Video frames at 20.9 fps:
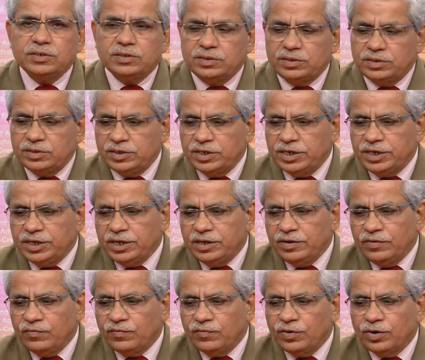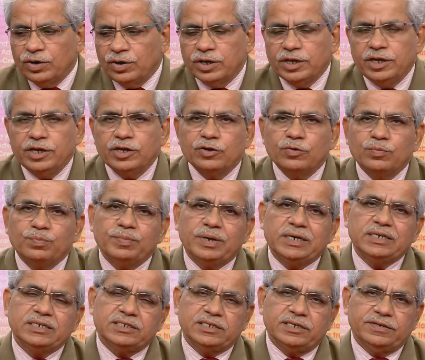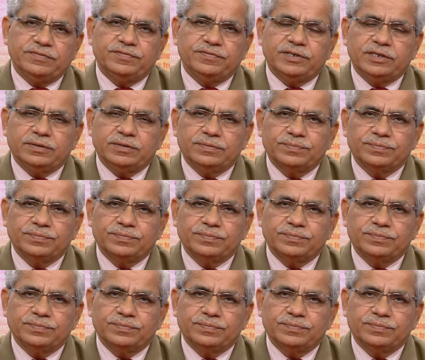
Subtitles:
training for equipment safety.